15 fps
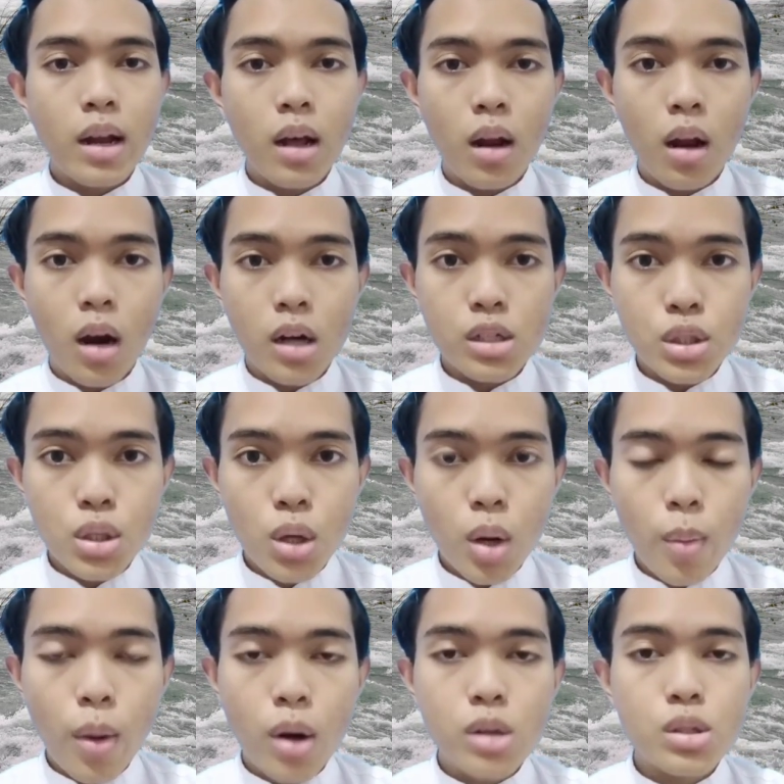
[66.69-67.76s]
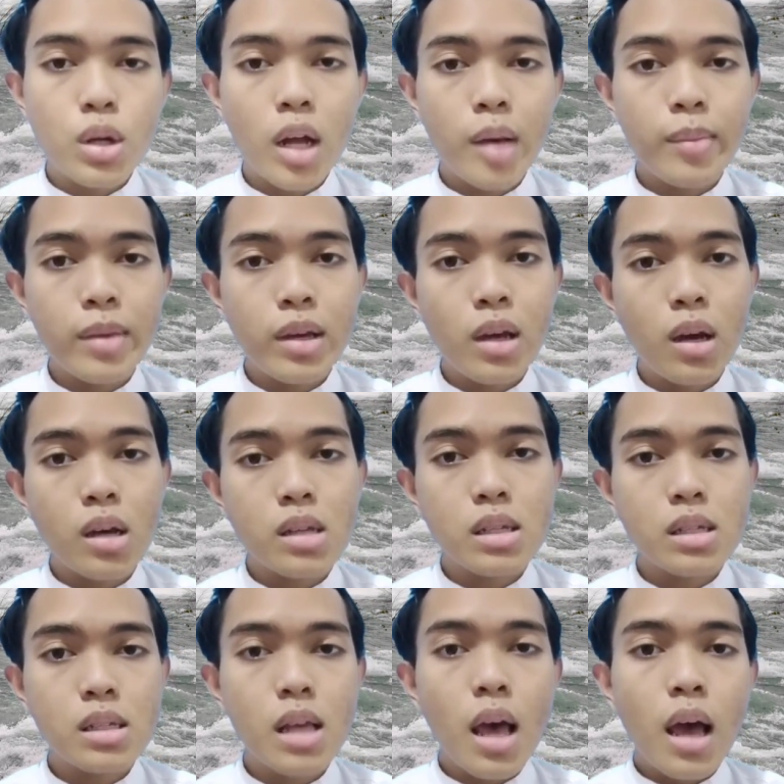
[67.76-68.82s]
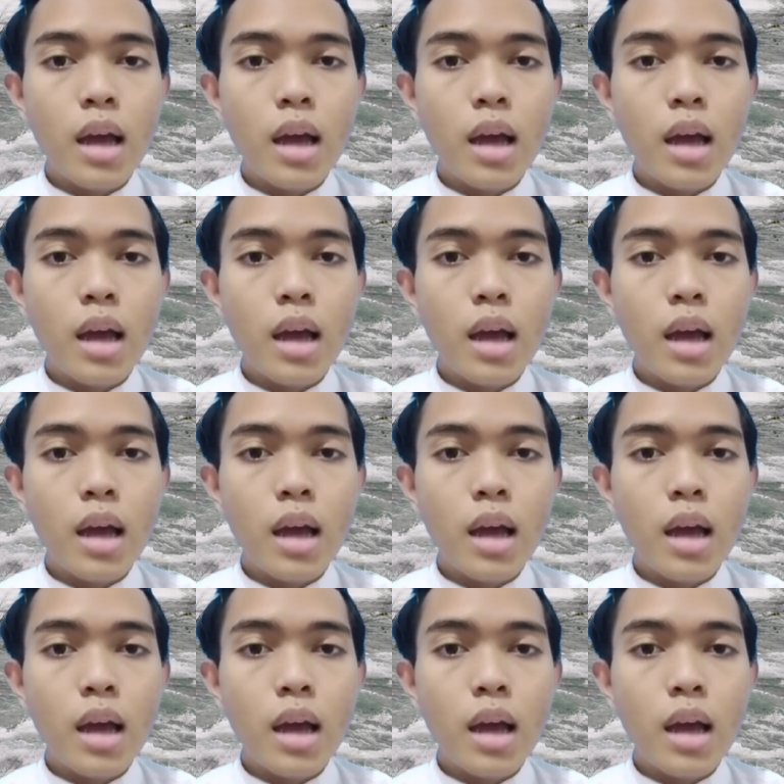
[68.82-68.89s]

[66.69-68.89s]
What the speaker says: a large storm or tsunami causes